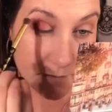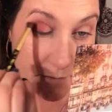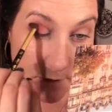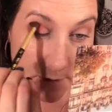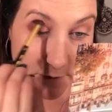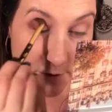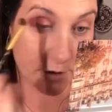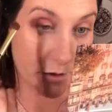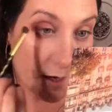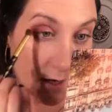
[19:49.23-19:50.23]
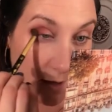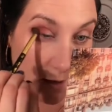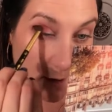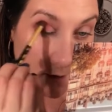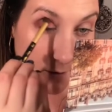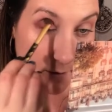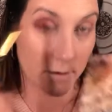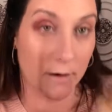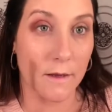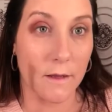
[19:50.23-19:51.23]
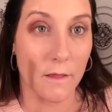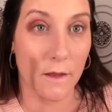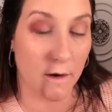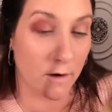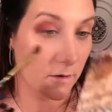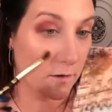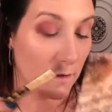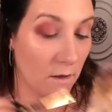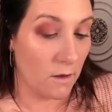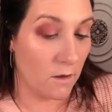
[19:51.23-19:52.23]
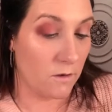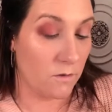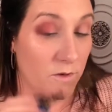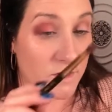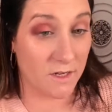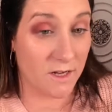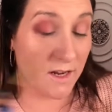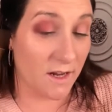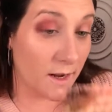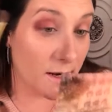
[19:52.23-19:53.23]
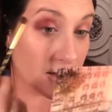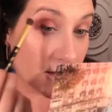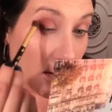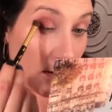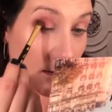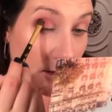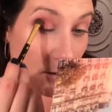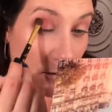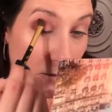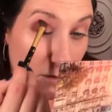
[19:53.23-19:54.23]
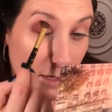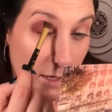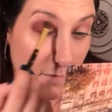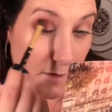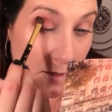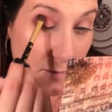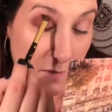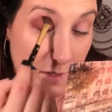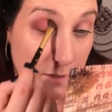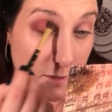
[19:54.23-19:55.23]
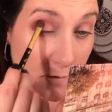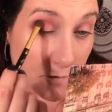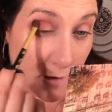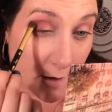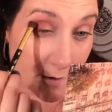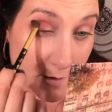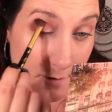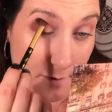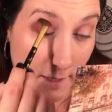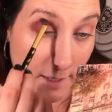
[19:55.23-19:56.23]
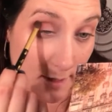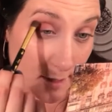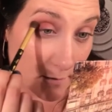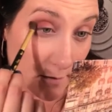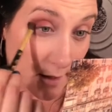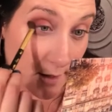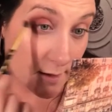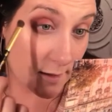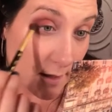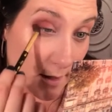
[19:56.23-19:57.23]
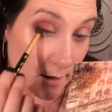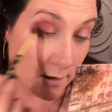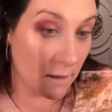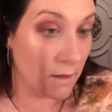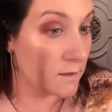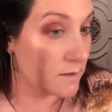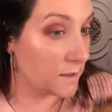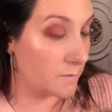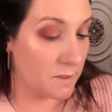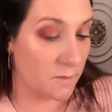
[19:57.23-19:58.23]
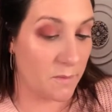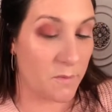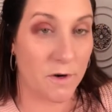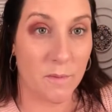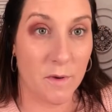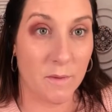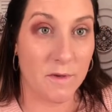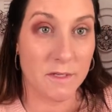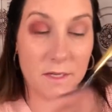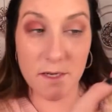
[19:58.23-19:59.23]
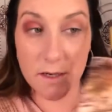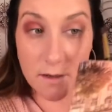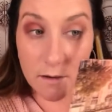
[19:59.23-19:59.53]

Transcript: I'm just trying to get that color in there. Which again, I gotta say, I don't really have any complaints so far. It's laying down nicely. Seems to be pretty pigmented.